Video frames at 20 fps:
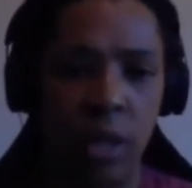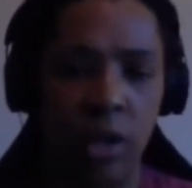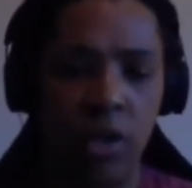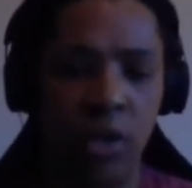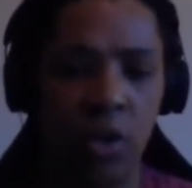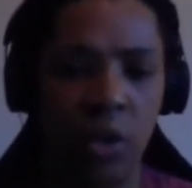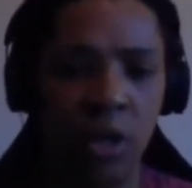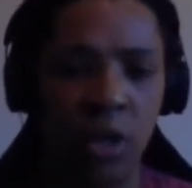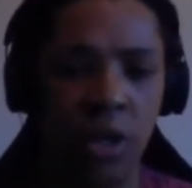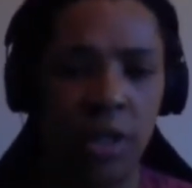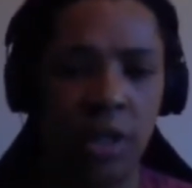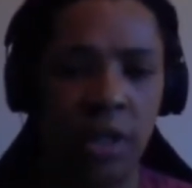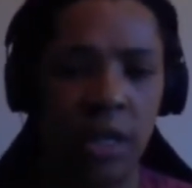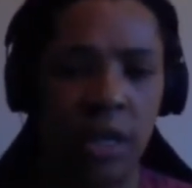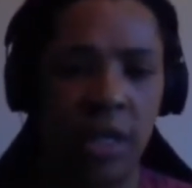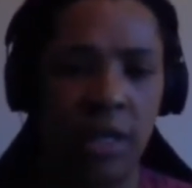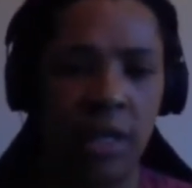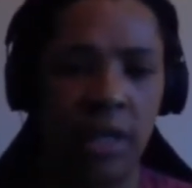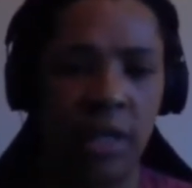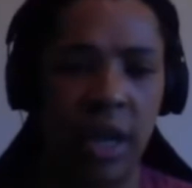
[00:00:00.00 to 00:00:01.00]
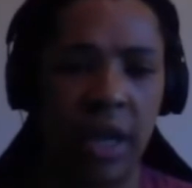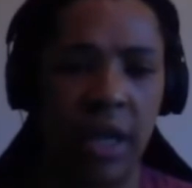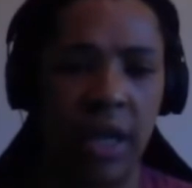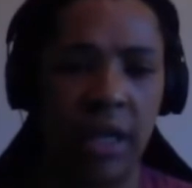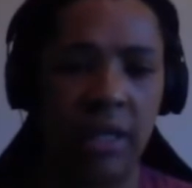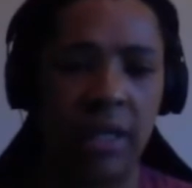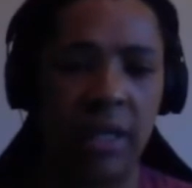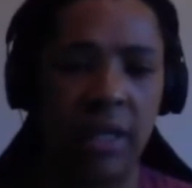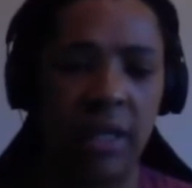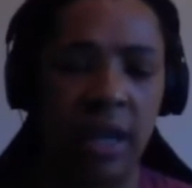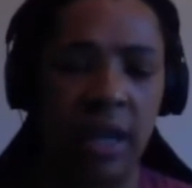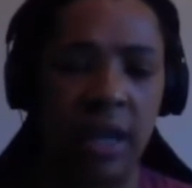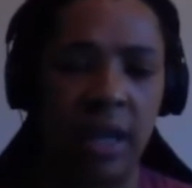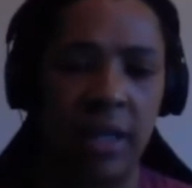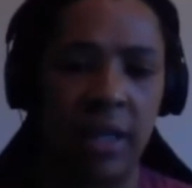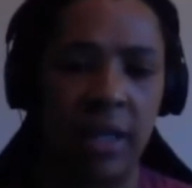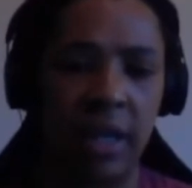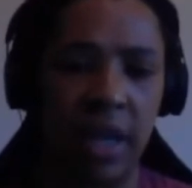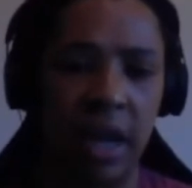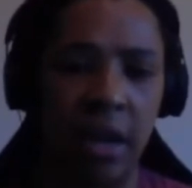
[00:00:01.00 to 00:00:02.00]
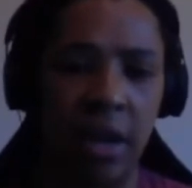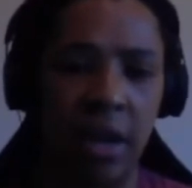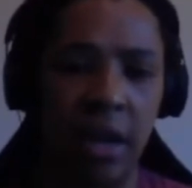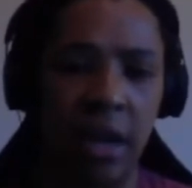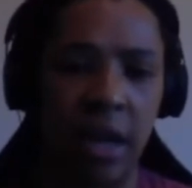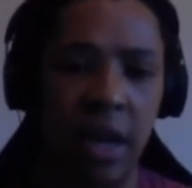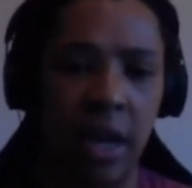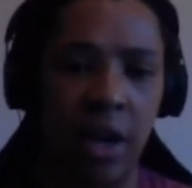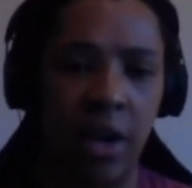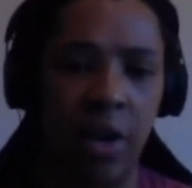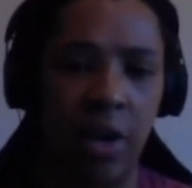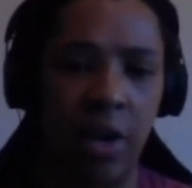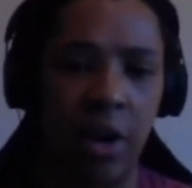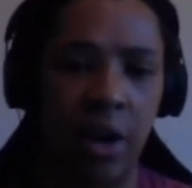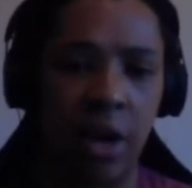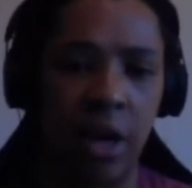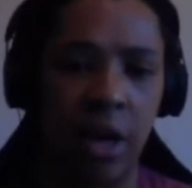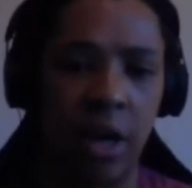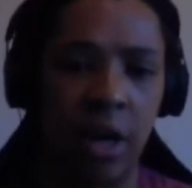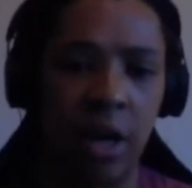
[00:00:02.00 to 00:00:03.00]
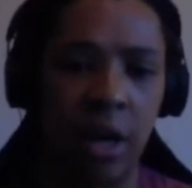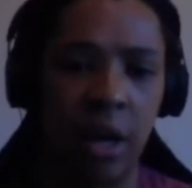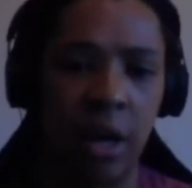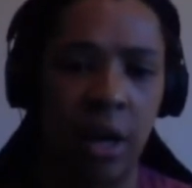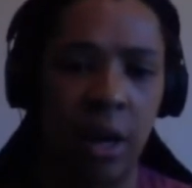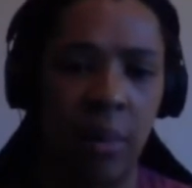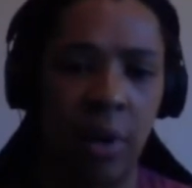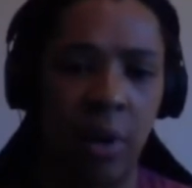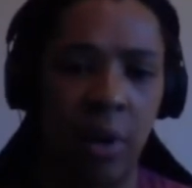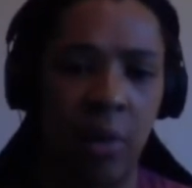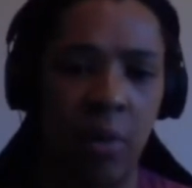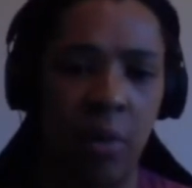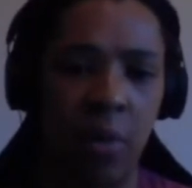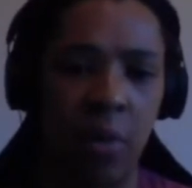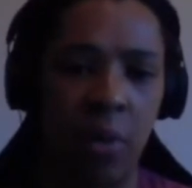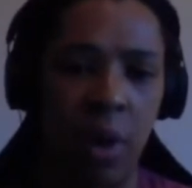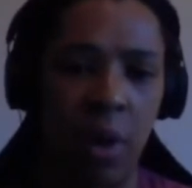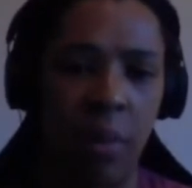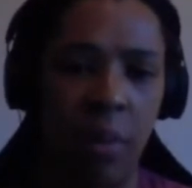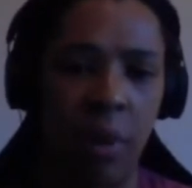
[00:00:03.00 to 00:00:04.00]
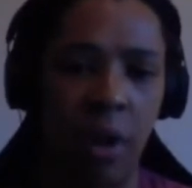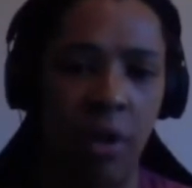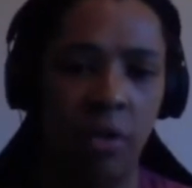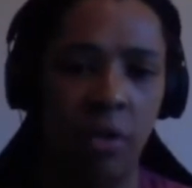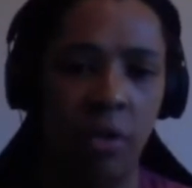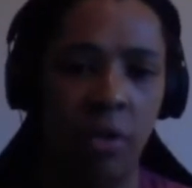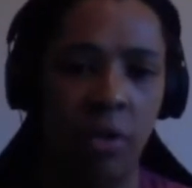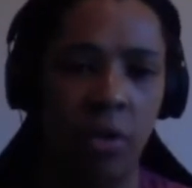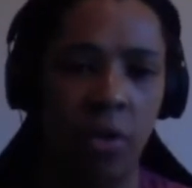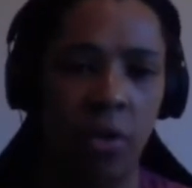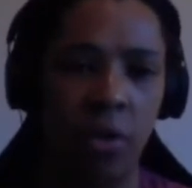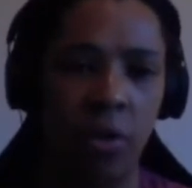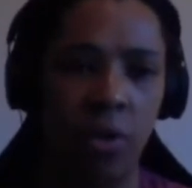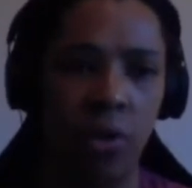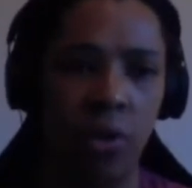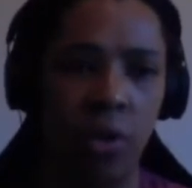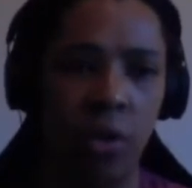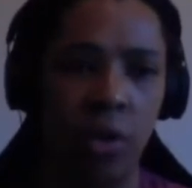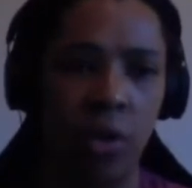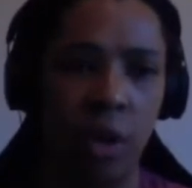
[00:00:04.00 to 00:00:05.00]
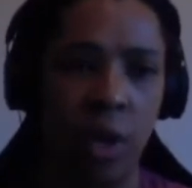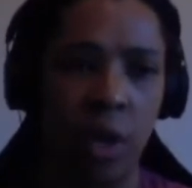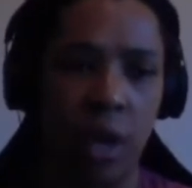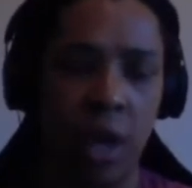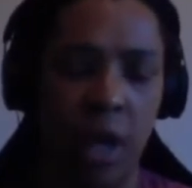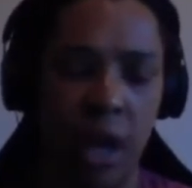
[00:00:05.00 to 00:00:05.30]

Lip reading: So it's I guess it's understanding and learning a bit more about those